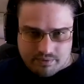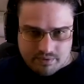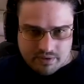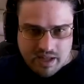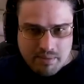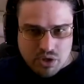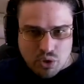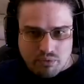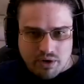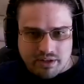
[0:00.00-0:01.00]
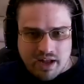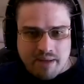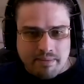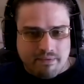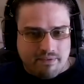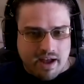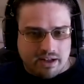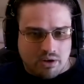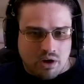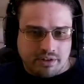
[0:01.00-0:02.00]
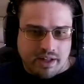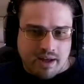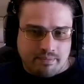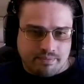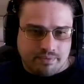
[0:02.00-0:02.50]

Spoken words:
damage over time effect on them.